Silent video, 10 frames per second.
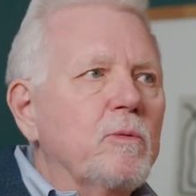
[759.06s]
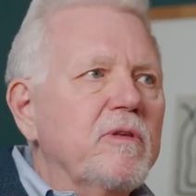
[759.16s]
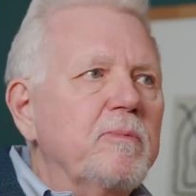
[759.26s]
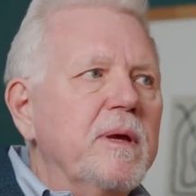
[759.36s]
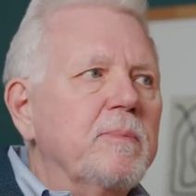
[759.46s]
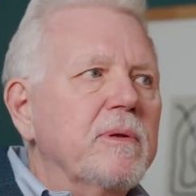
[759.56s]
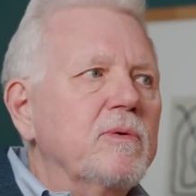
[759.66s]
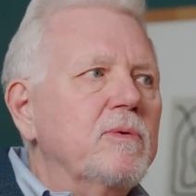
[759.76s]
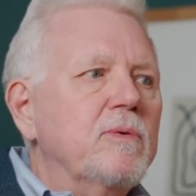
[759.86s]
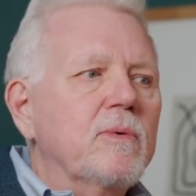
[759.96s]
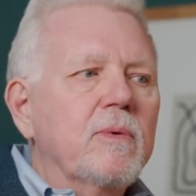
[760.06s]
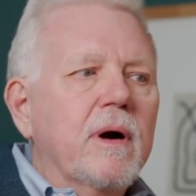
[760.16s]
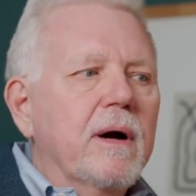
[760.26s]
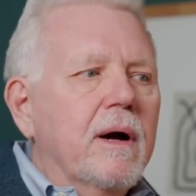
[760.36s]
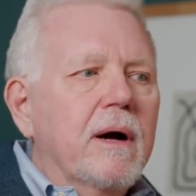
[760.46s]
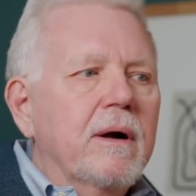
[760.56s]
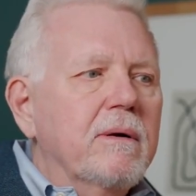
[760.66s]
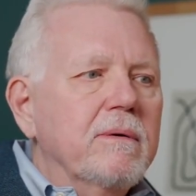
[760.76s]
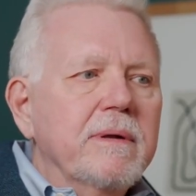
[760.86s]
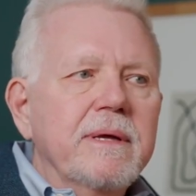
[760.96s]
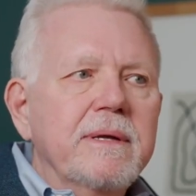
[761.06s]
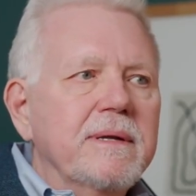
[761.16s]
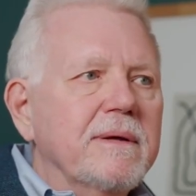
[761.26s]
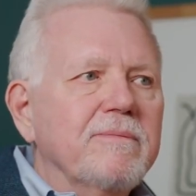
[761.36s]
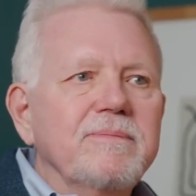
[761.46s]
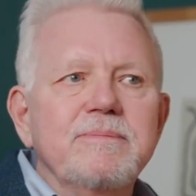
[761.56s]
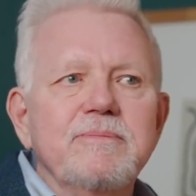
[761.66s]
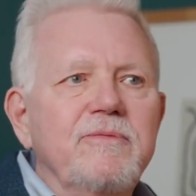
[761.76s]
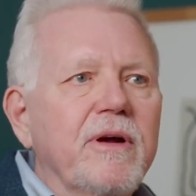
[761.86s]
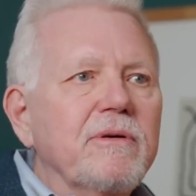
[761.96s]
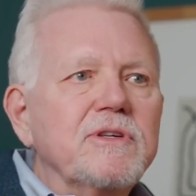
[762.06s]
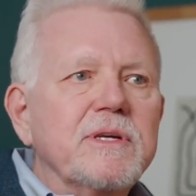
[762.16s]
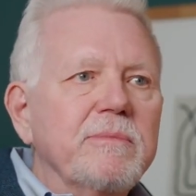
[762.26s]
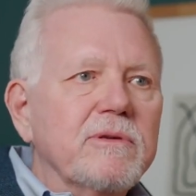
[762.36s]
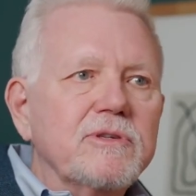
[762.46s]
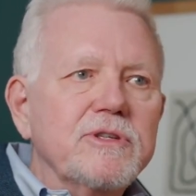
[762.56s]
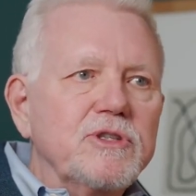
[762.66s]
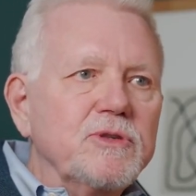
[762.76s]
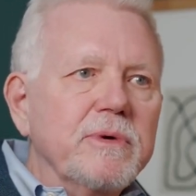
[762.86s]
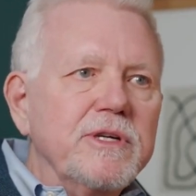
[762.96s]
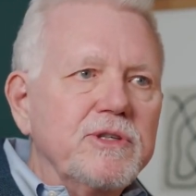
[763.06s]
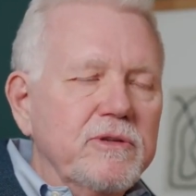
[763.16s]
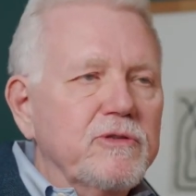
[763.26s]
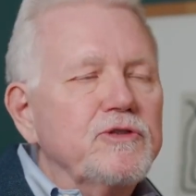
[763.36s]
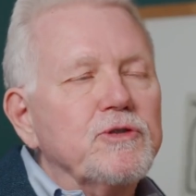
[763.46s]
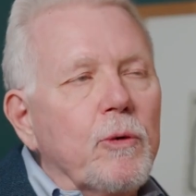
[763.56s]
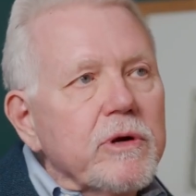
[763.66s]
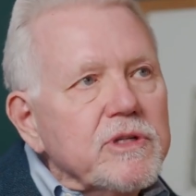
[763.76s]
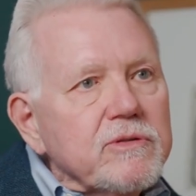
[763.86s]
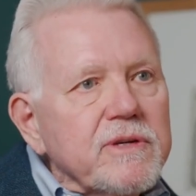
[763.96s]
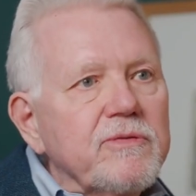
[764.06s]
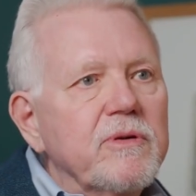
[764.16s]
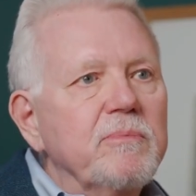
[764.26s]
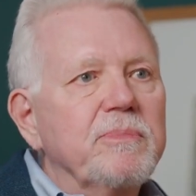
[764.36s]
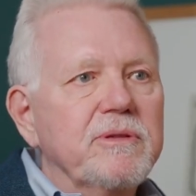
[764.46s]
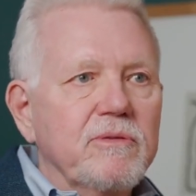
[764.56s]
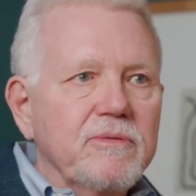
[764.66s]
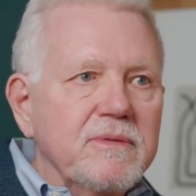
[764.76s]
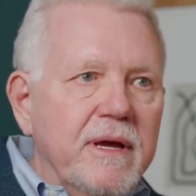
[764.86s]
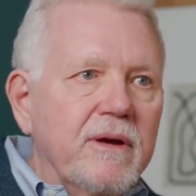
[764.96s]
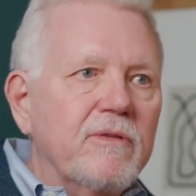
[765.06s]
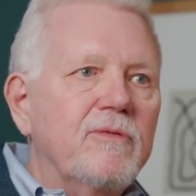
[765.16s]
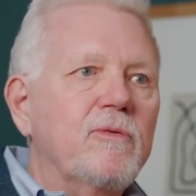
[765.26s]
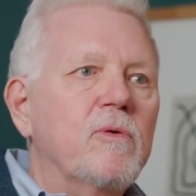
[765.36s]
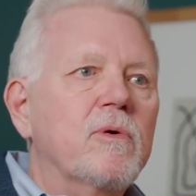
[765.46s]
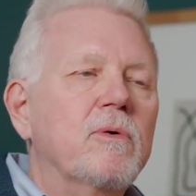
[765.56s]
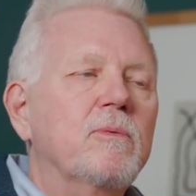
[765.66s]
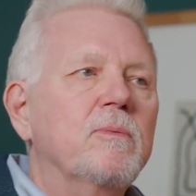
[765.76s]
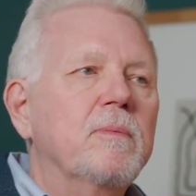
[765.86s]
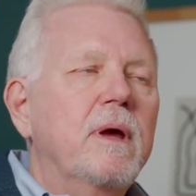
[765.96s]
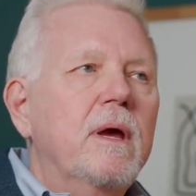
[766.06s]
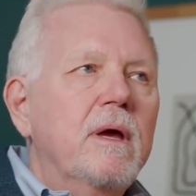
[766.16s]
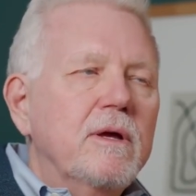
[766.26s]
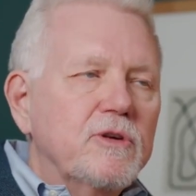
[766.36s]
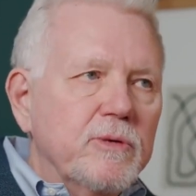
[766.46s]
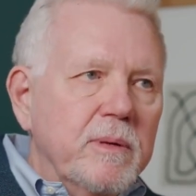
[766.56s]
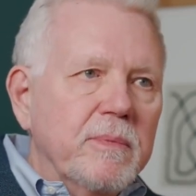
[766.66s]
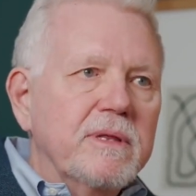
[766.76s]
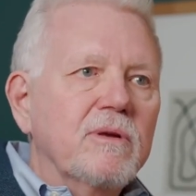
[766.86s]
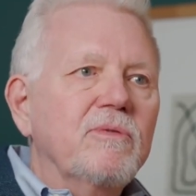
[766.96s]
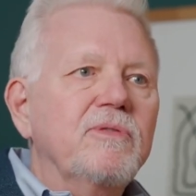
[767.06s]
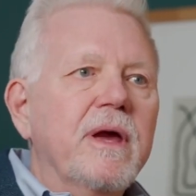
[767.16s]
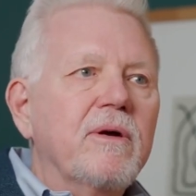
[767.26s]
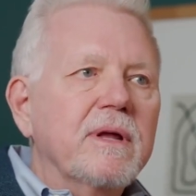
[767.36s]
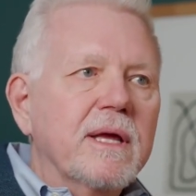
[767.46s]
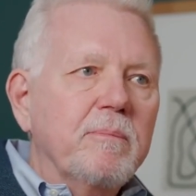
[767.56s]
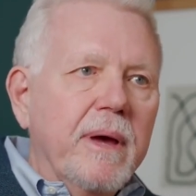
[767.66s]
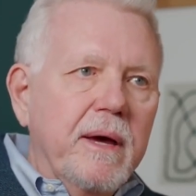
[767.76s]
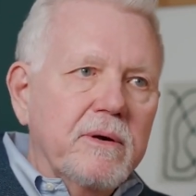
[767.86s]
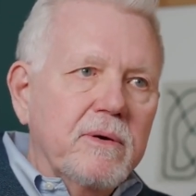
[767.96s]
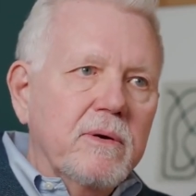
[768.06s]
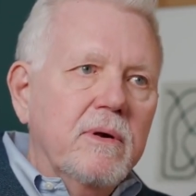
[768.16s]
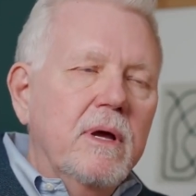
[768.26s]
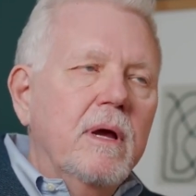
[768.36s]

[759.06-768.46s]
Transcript: with people who are in a very similar situation. Their stories are different, but they're there for treatment. They're there to get better.